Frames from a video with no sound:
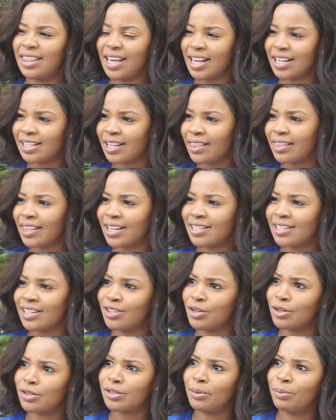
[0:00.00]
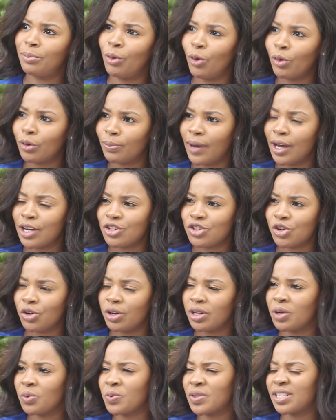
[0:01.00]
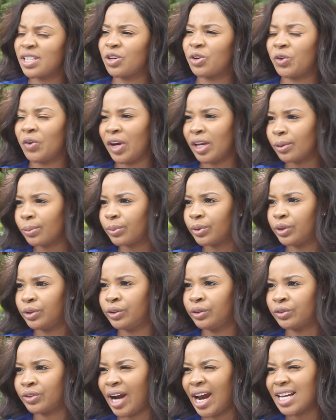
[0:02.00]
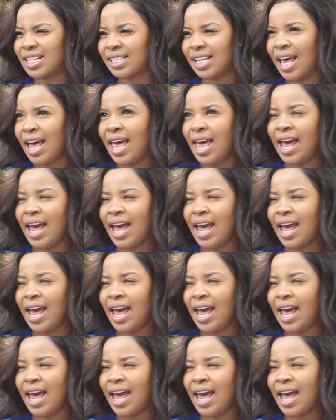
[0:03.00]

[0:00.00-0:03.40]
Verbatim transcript: things that they did to support my journey was incredible, right?